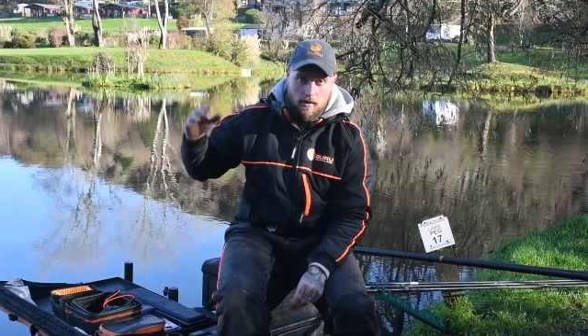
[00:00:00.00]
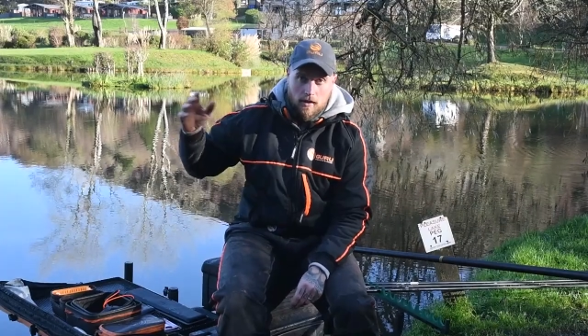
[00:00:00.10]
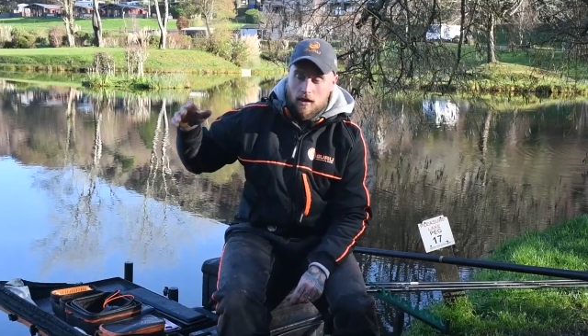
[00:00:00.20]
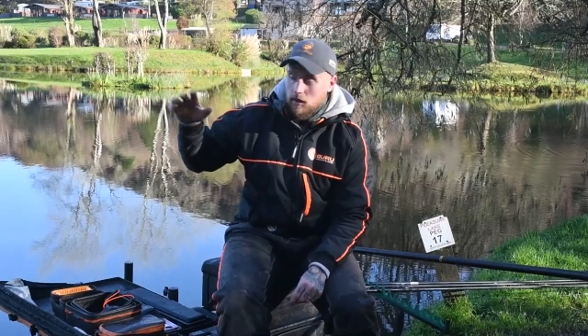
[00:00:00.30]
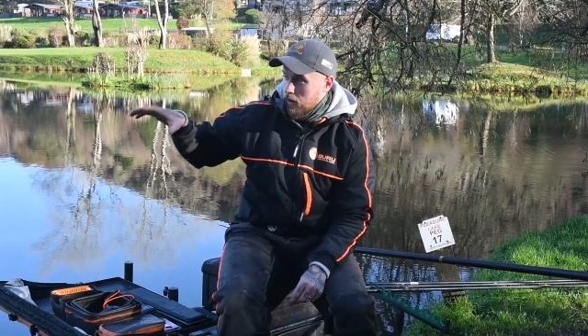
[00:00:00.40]
I
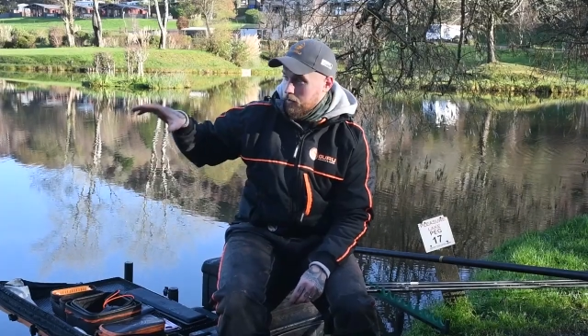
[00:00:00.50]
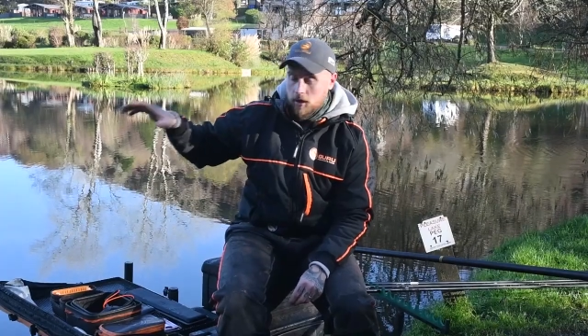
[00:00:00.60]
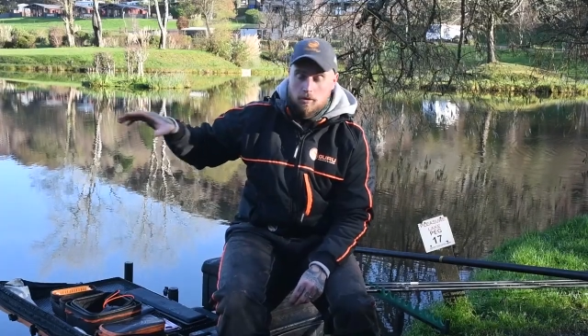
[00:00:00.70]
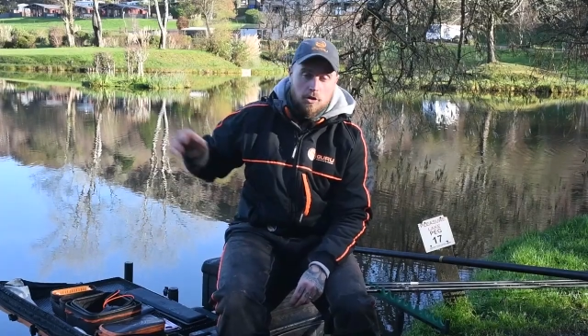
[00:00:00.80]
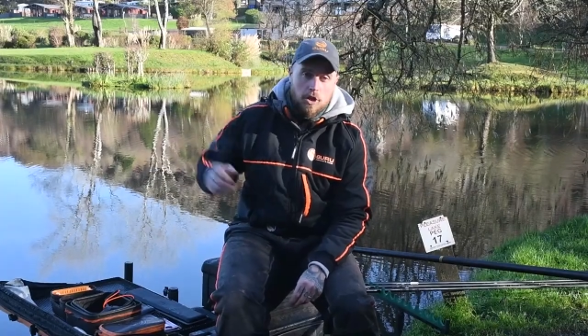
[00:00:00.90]
think it'll give
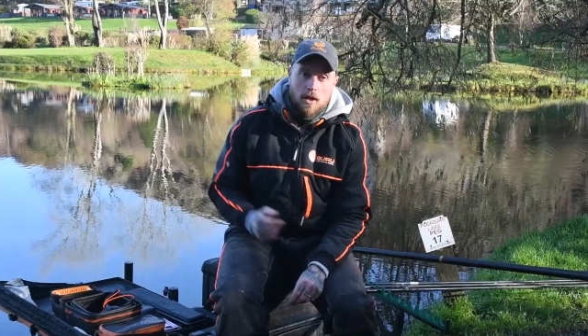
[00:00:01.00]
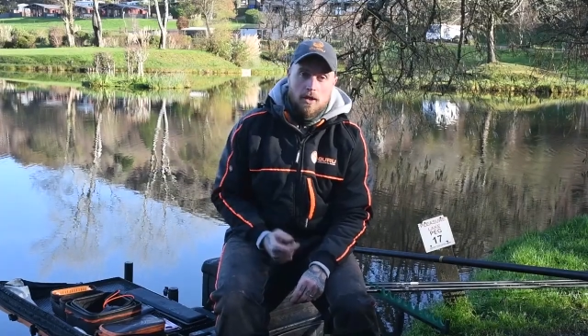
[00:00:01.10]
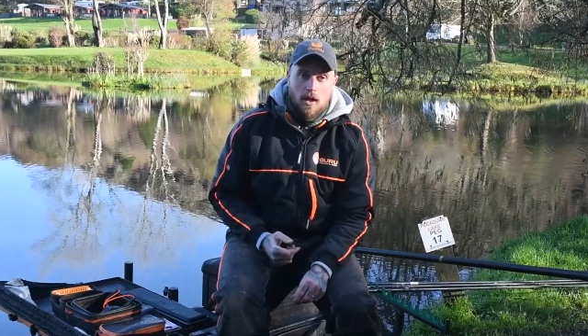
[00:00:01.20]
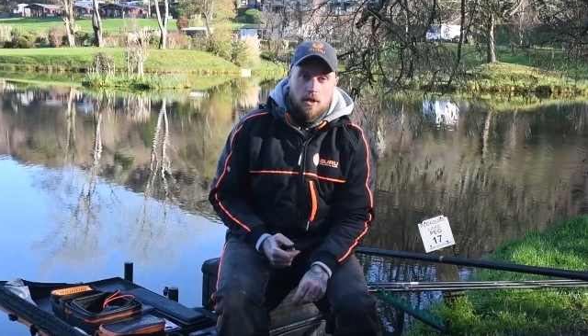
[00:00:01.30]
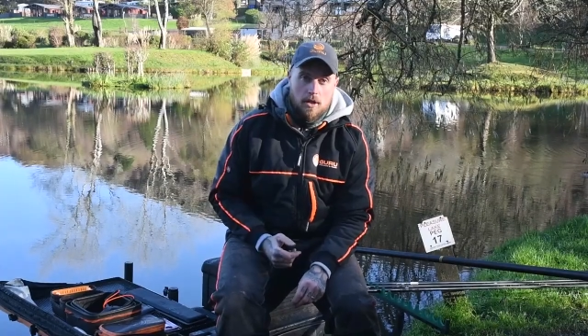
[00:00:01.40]
us a good
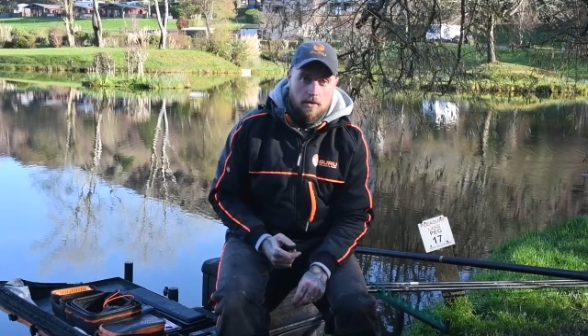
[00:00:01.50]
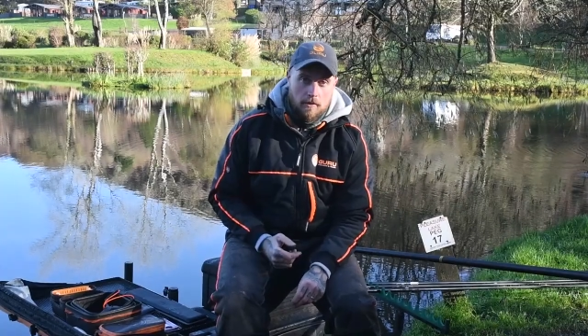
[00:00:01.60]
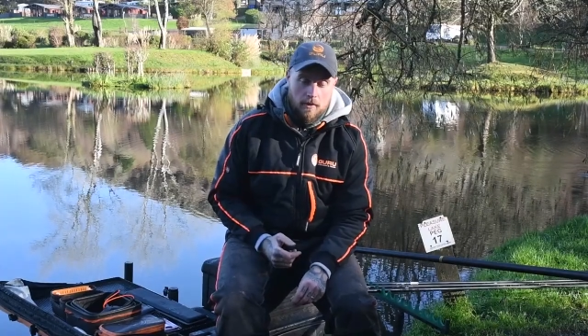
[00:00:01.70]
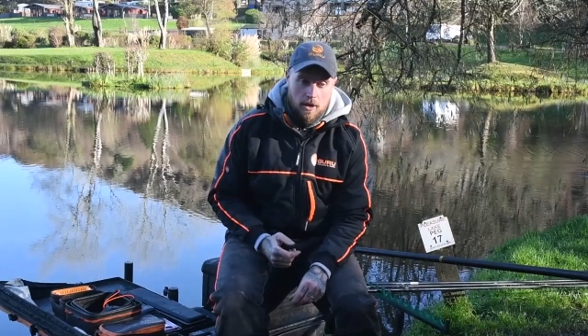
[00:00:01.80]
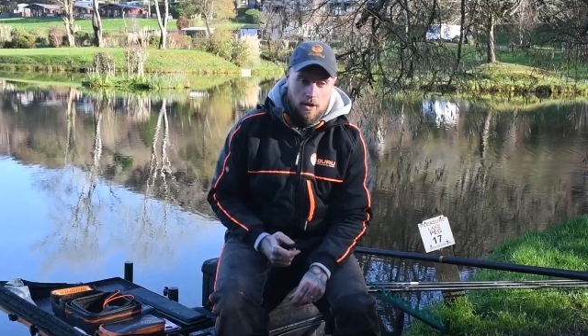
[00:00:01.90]
chance of catching
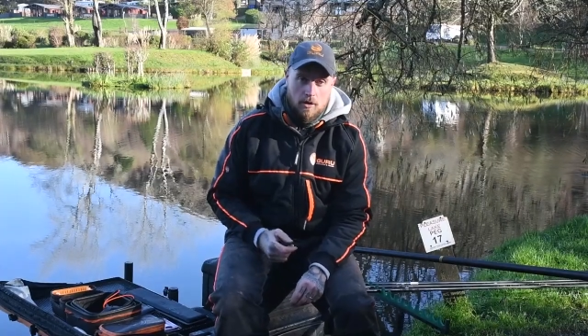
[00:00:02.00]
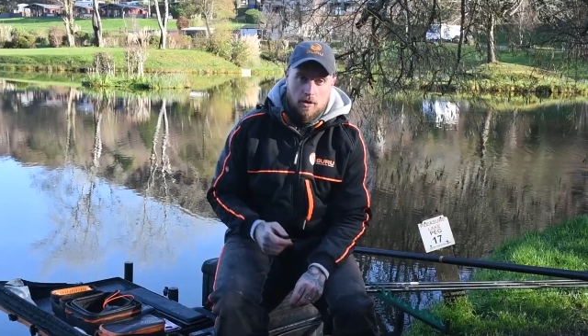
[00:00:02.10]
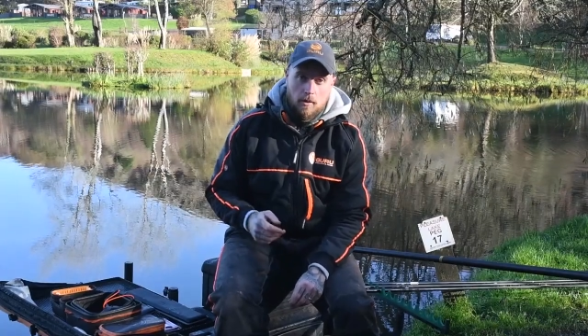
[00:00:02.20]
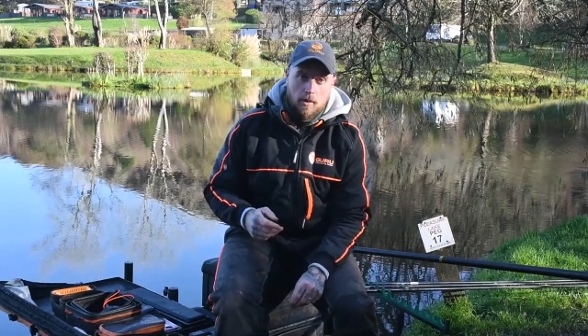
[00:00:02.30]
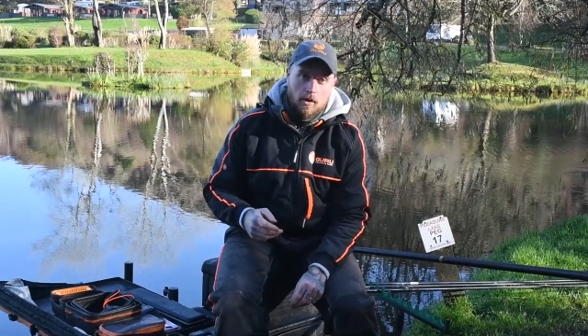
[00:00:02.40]
some fish.
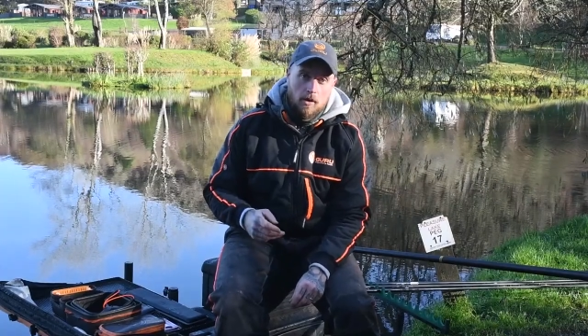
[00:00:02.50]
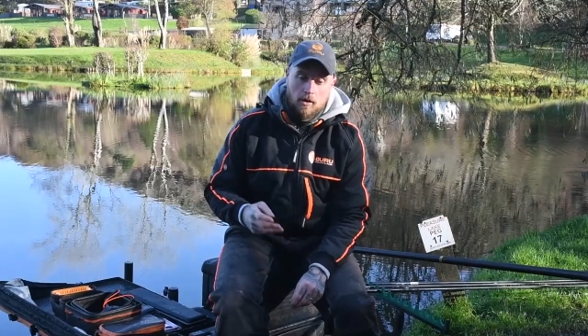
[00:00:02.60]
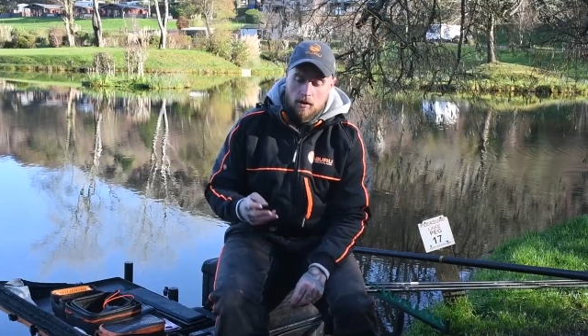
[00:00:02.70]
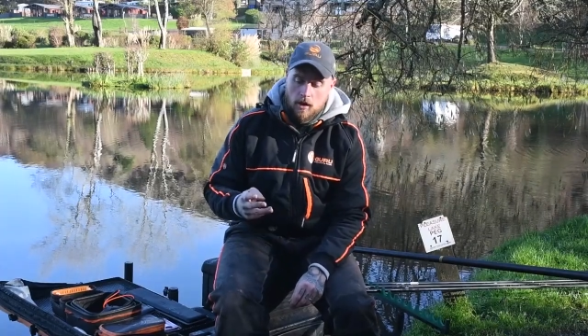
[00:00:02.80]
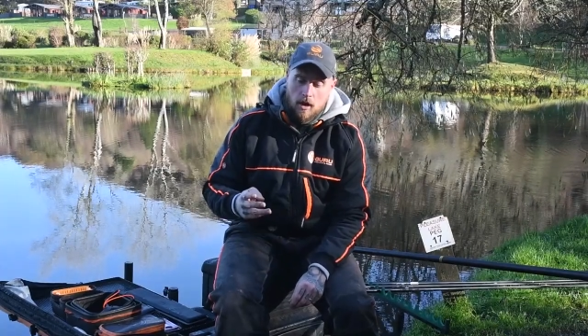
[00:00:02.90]
So we're
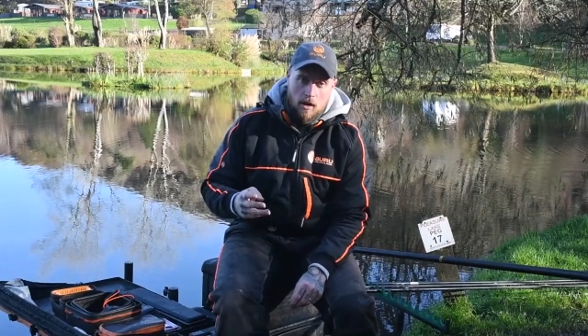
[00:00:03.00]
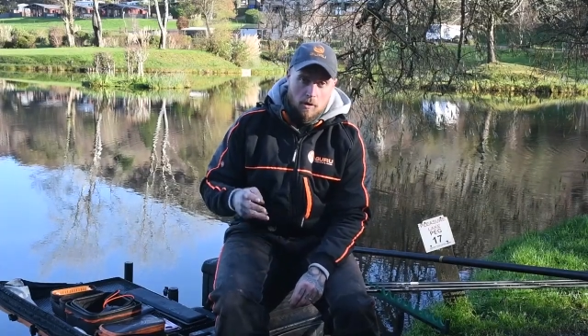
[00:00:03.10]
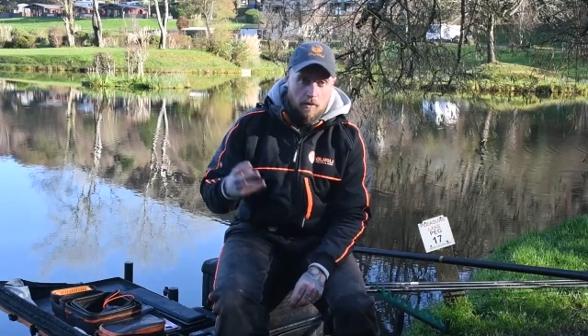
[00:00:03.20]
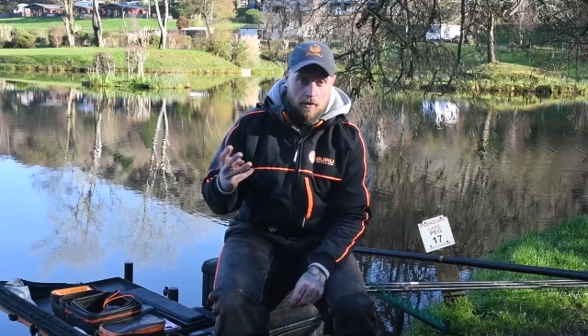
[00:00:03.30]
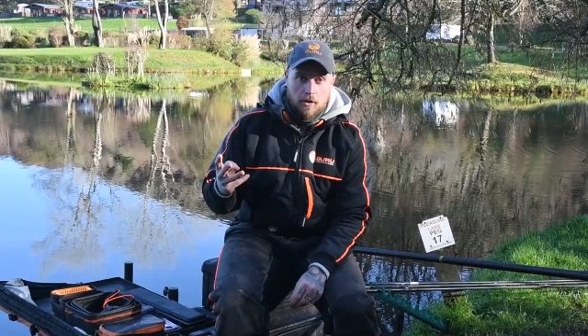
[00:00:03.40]
gonna
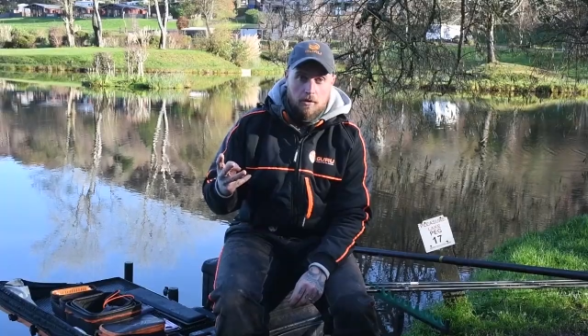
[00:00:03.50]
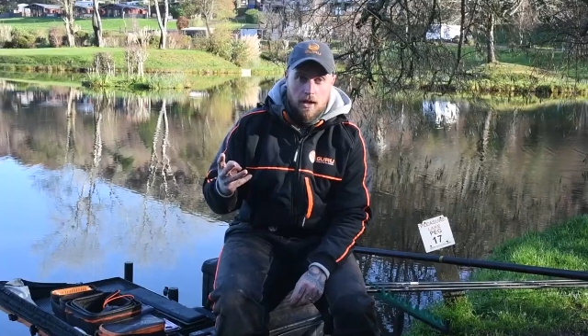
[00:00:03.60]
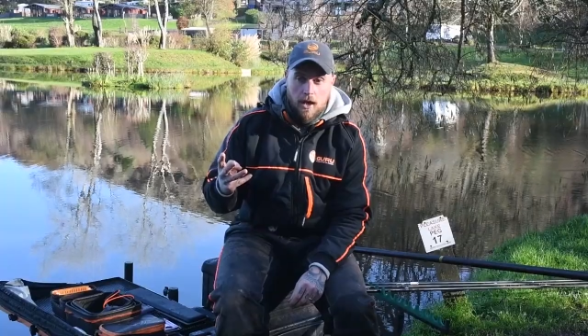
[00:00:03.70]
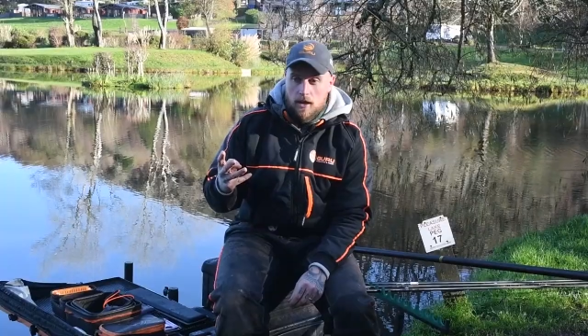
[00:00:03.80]
go for three